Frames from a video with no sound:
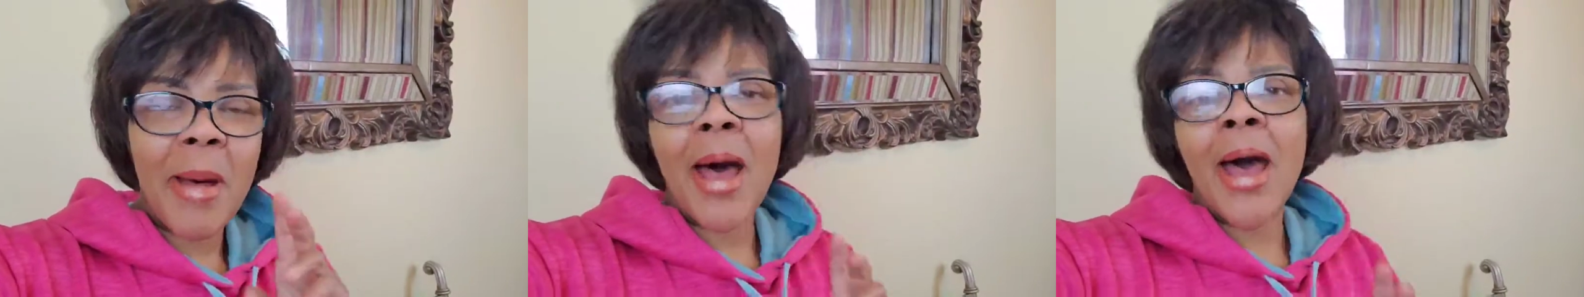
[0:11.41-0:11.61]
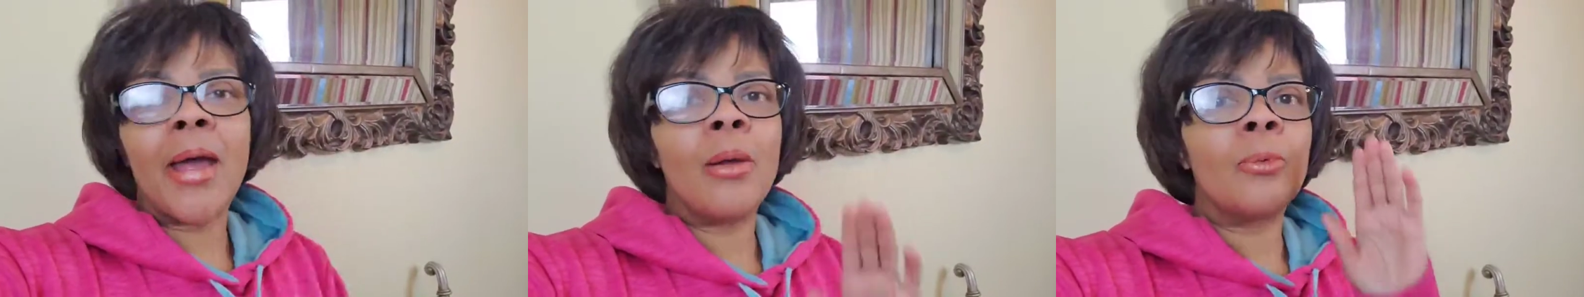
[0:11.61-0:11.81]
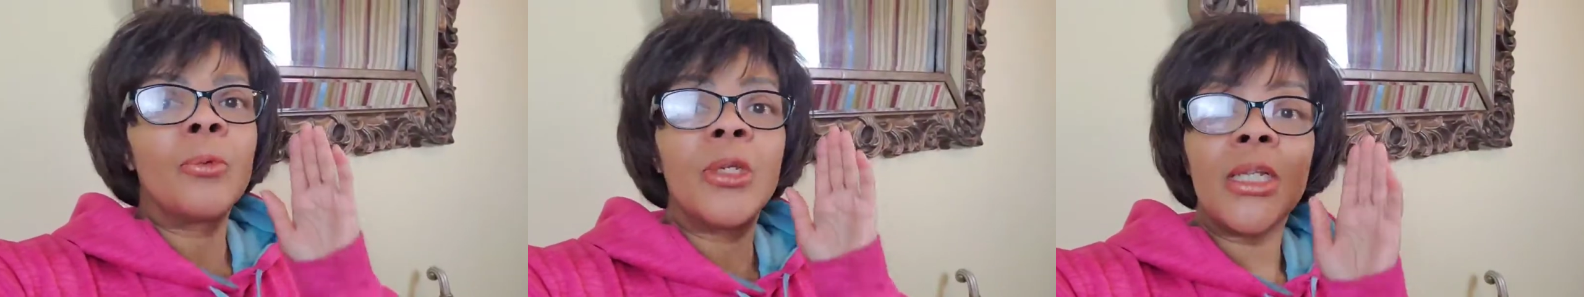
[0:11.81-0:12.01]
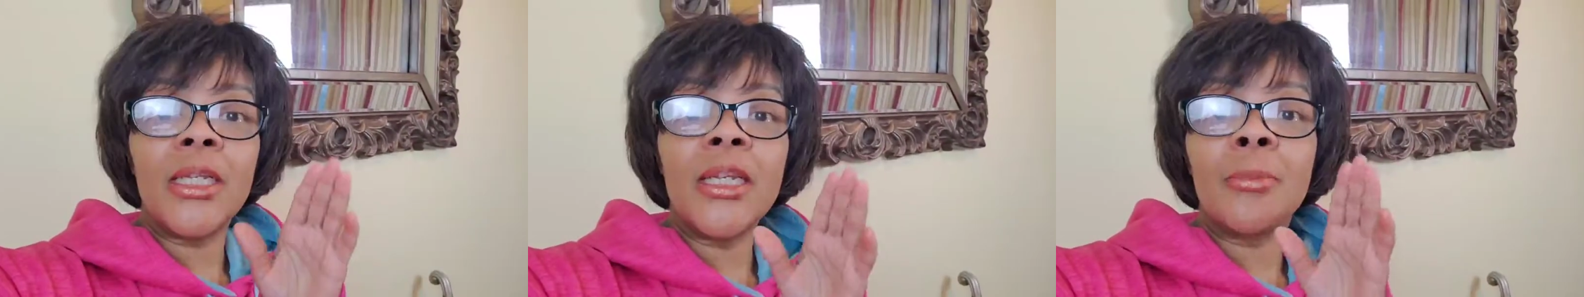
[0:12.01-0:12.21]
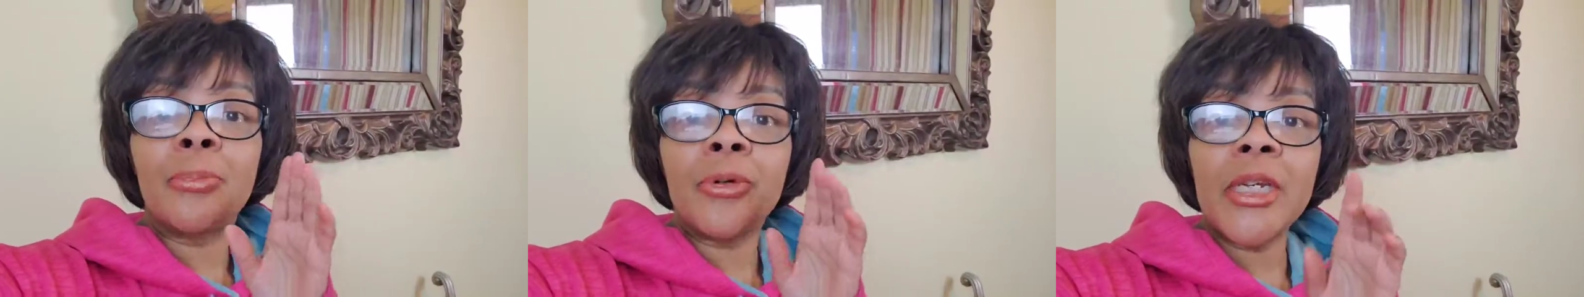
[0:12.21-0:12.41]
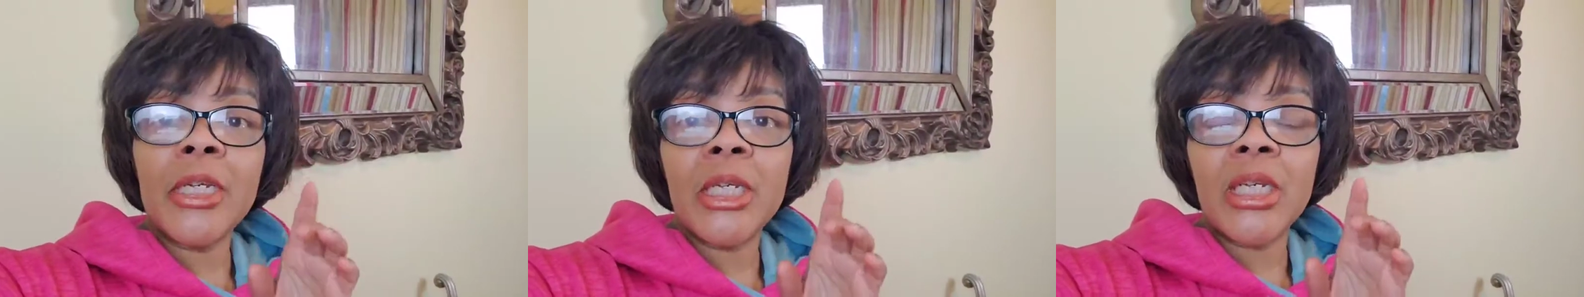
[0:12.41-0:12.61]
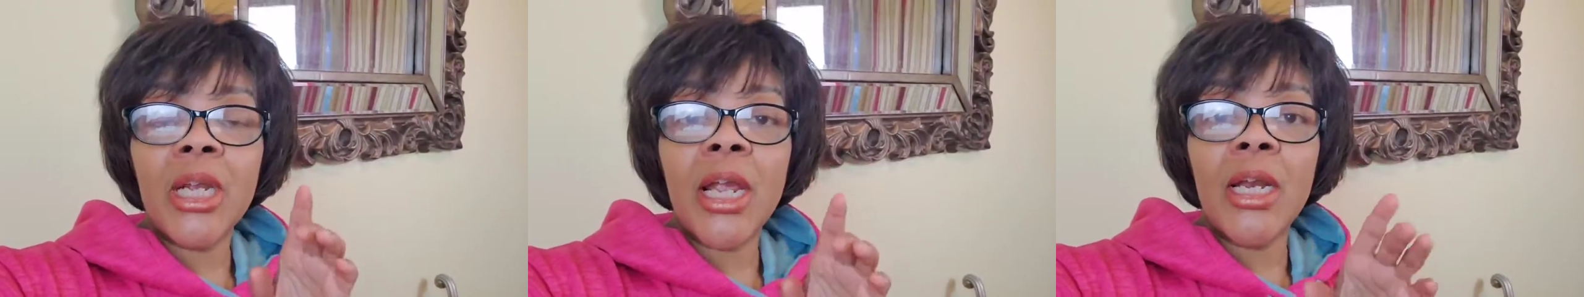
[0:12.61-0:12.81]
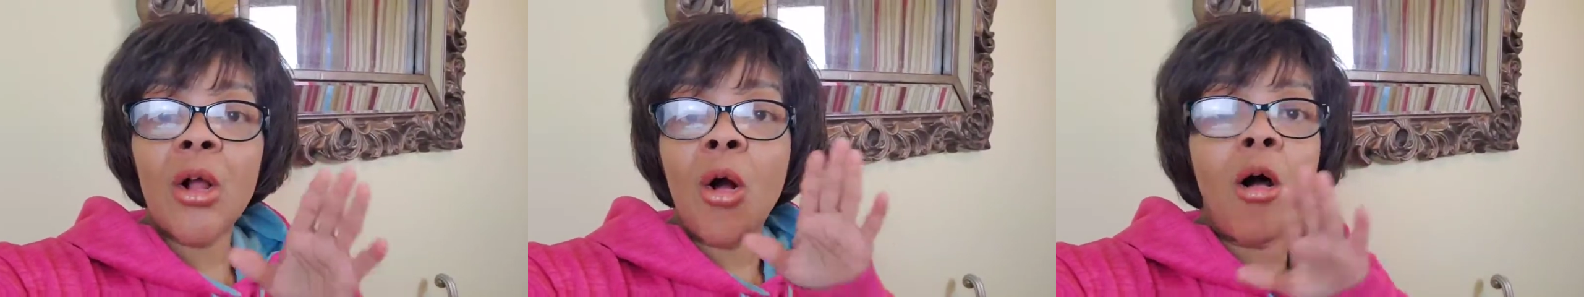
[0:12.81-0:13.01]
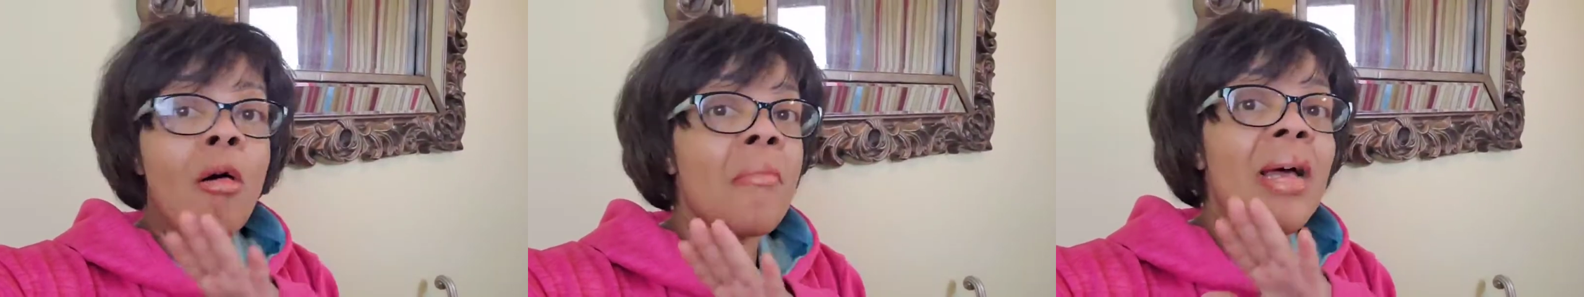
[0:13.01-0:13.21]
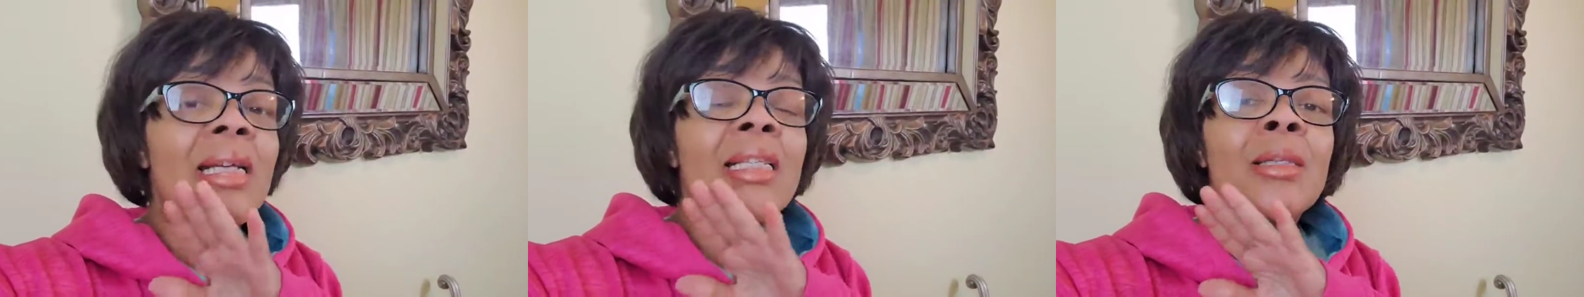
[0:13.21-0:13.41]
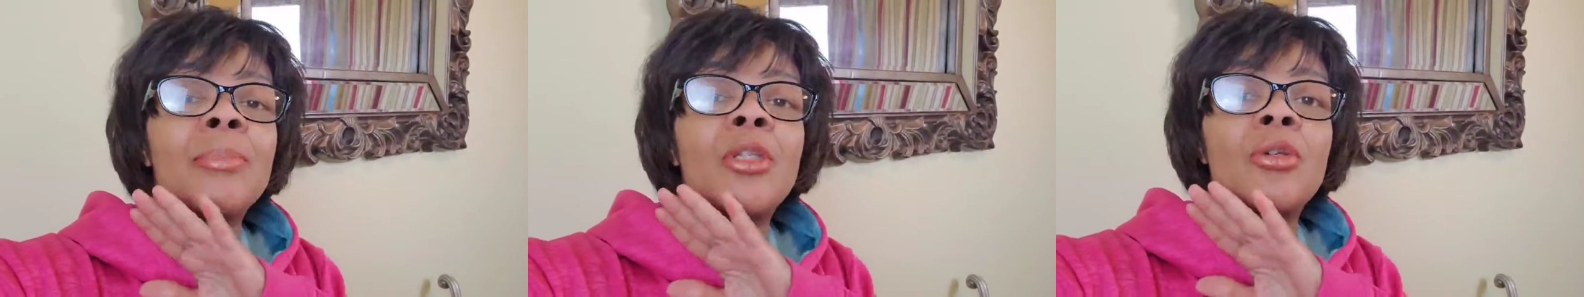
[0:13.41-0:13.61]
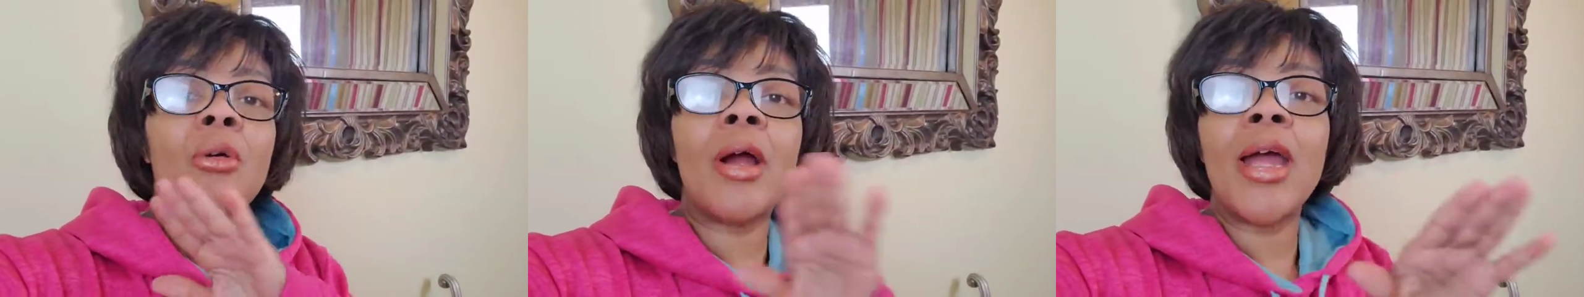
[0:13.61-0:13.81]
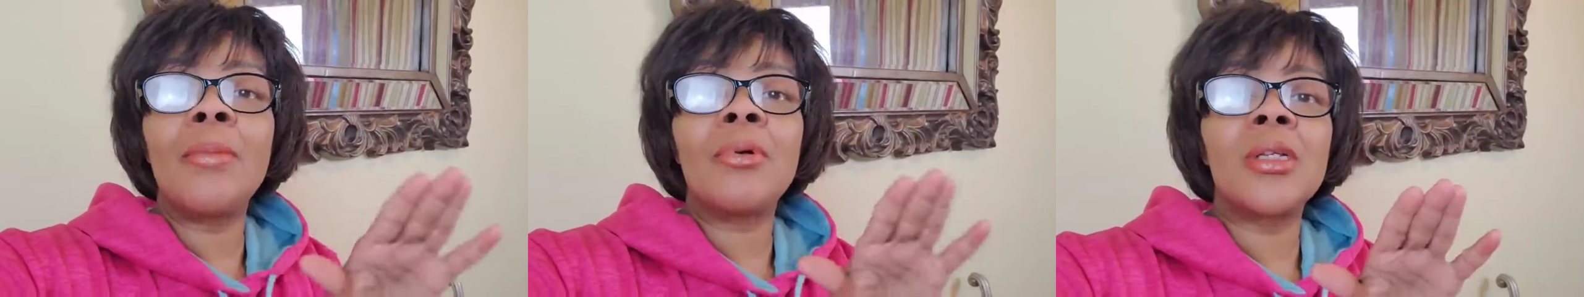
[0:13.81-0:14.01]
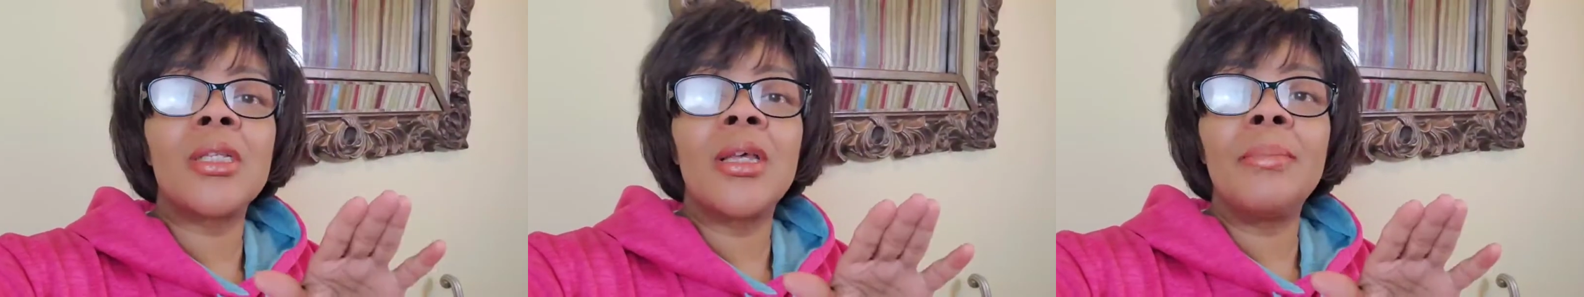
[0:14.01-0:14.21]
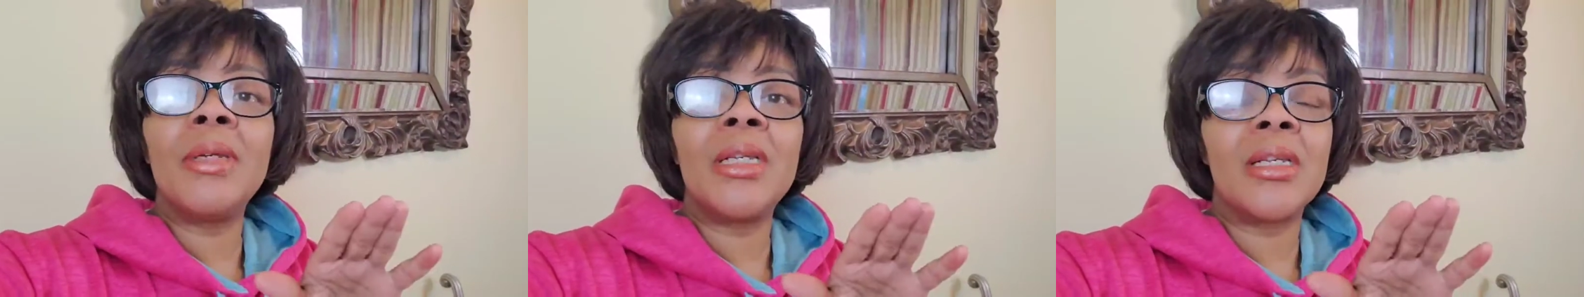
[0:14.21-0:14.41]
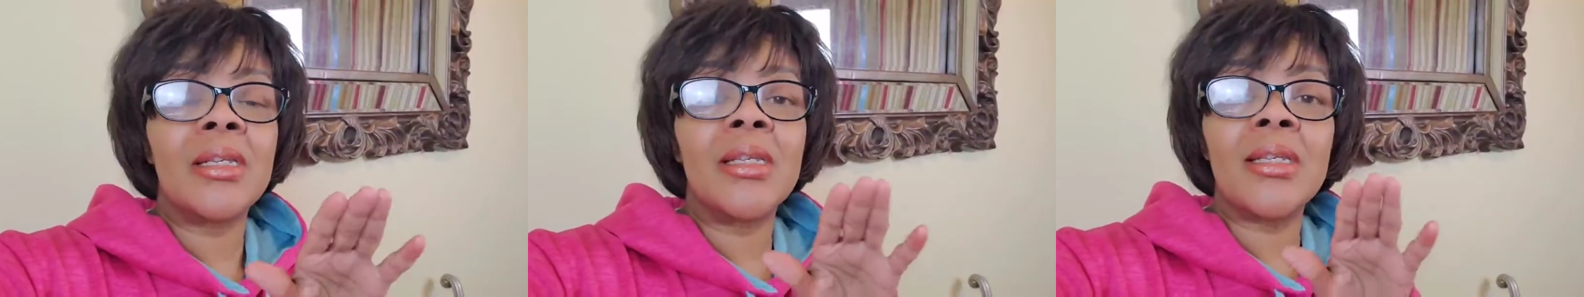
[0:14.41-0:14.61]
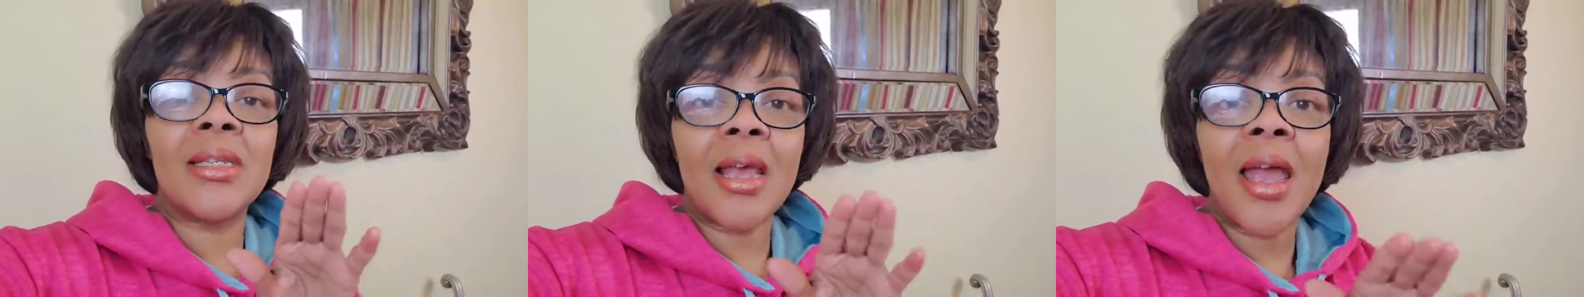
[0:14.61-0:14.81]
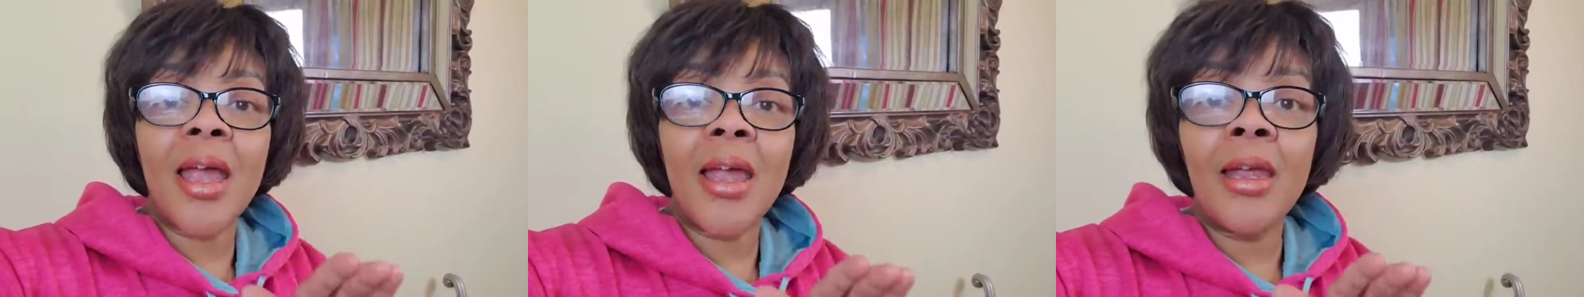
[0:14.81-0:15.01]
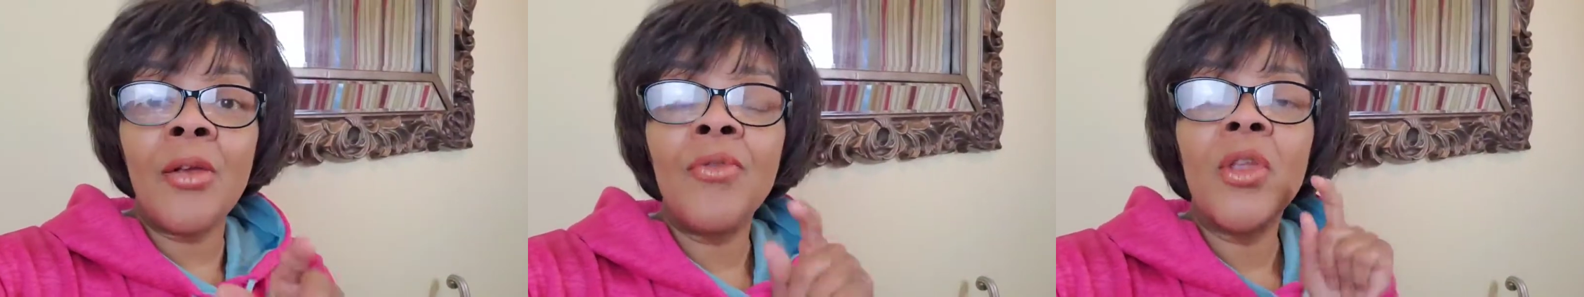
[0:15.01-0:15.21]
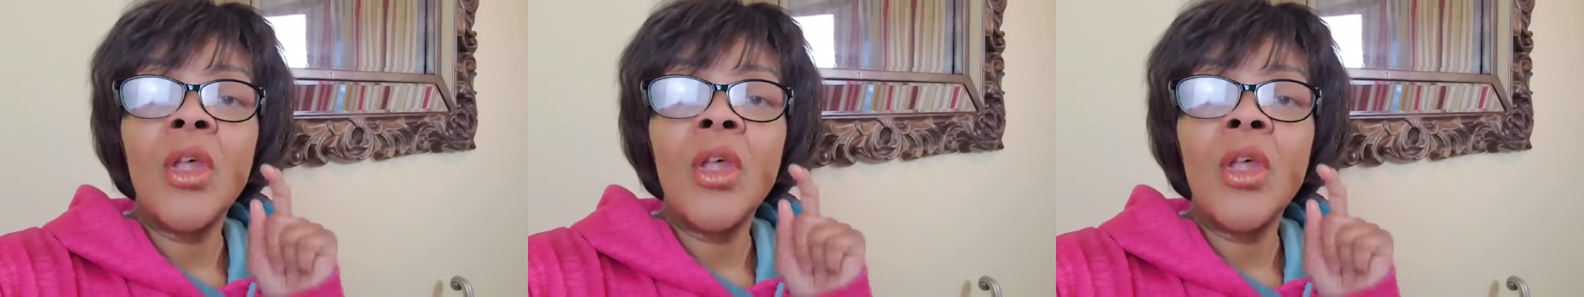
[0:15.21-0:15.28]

I really appreciate all my subscribers. Let me just say,